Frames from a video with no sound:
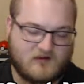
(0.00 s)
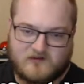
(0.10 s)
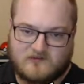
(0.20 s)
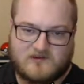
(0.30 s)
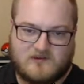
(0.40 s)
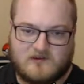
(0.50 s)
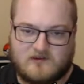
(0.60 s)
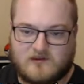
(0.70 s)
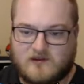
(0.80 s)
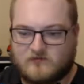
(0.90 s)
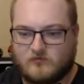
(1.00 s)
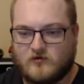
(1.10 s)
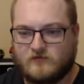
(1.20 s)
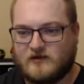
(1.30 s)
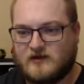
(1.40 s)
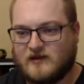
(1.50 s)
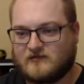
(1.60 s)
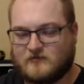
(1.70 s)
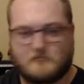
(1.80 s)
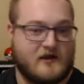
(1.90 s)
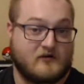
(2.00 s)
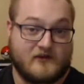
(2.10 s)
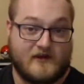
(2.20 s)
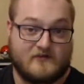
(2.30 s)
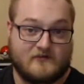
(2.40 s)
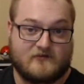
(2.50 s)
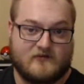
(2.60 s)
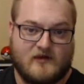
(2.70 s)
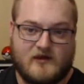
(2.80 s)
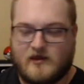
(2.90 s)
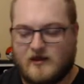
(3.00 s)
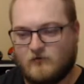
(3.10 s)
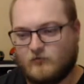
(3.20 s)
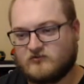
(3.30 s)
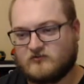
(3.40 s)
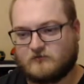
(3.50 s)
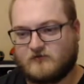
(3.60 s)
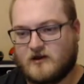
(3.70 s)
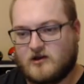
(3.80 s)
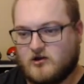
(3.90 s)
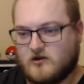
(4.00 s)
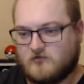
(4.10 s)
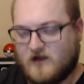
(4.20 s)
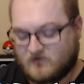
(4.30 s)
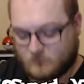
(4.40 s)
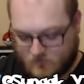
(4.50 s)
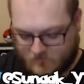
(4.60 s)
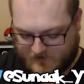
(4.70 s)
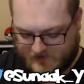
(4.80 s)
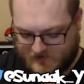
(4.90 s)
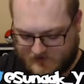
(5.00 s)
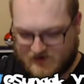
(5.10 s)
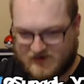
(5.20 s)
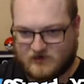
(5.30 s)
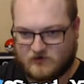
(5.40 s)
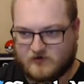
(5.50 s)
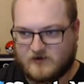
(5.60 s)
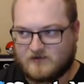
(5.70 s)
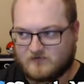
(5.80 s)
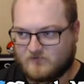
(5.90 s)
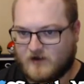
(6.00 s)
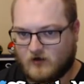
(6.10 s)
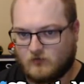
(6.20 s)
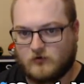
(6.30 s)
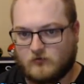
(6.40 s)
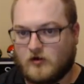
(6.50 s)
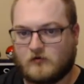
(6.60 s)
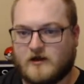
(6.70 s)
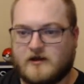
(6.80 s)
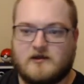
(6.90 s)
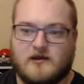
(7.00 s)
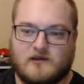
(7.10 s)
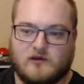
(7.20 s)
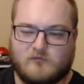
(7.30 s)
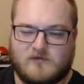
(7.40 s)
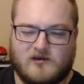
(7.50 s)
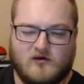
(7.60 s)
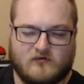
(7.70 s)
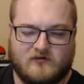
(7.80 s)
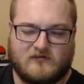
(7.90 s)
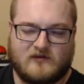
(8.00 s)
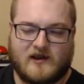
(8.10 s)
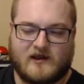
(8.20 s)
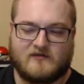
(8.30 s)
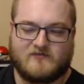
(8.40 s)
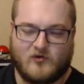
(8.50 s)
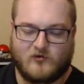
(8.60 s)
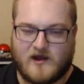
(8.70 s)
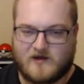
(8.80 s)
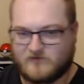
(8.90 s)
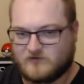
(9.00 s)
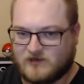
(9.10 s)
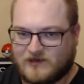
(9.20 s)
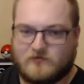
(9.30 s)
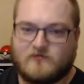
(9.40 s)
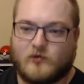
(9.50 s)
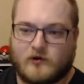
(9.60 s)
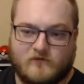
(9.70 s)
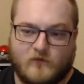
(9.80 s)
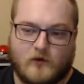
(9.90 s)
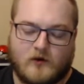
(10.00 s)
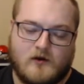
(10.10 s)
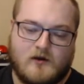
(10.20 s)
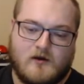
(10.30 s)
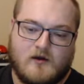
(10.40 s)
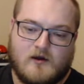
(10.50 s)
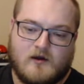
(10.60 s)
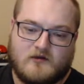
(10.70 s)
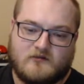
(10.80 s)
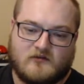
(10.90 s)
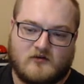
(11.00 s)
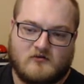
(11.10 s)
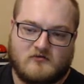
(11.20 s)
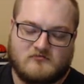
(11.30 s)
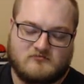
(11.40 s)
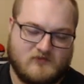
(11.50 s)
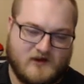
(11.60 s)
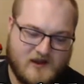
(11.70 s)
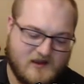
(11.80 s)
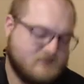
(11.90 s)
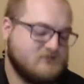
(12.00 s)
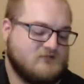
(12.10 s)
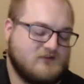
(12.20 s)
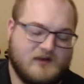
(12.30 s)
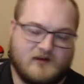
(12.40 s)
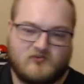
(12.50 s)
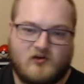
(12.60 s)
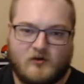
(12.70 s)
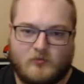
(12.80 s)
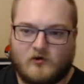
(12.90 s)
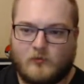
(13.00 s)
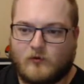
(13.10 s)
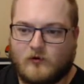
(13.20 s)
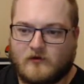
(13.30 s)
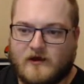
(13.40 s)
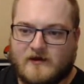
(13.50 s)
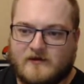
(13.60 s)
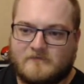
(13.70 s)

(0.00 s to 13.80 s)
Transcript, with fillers: honestly, the next move that he gets is Petal Dance, which is a very good grass move, and it can learn it as a Vileplume already, and there would be no reason to kind of hold off until level 44. So why not? To get a stronger Pokemon while we're at it.